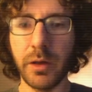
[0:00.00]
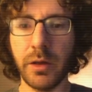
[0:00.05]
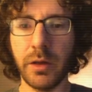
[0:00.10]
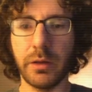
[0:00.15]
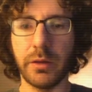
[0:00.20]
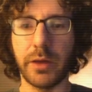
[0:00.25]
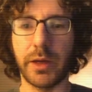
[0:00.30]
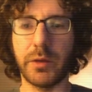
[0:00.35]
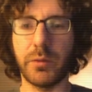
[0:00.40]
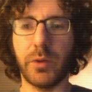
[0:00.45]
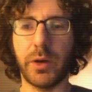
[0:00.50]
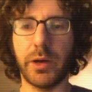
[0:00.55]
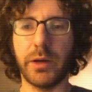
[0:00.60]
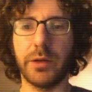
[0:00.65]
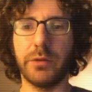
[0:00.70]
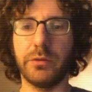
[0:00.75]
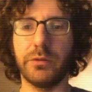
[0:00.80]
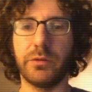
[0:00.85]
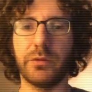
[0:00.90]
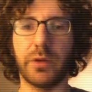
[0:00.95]

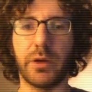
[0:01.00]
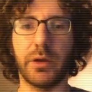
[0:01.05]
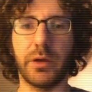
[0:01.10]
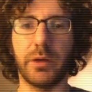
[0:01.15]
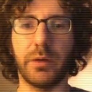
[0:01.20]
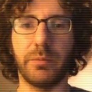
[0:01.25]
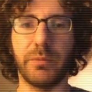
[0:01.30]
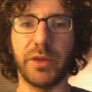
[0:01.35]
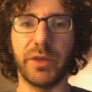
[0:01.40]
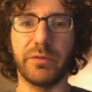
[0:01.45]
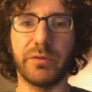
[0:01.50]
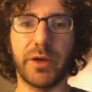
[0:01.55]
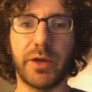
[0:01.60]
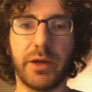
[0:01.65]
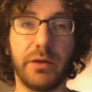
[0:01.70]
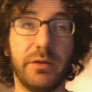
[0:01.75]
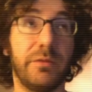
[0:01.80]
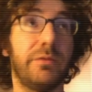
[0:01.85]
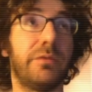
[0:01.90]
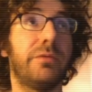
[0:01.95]
Likewise, they've kind
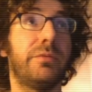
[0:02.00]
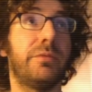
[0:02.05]
of